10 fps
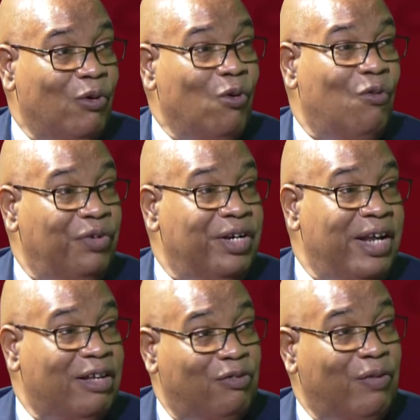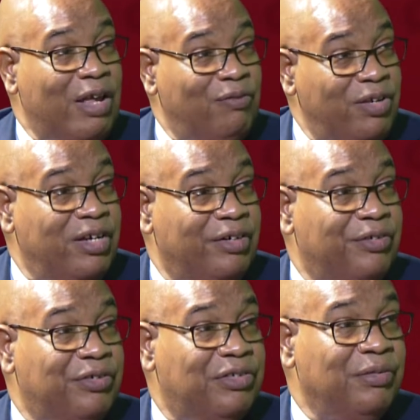over the next 5
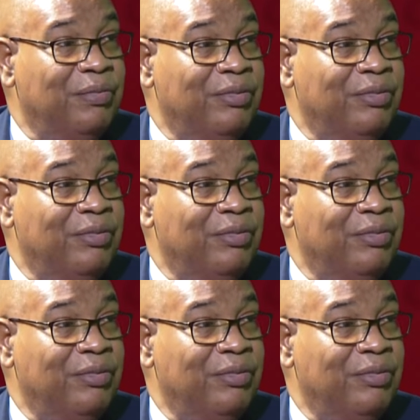years.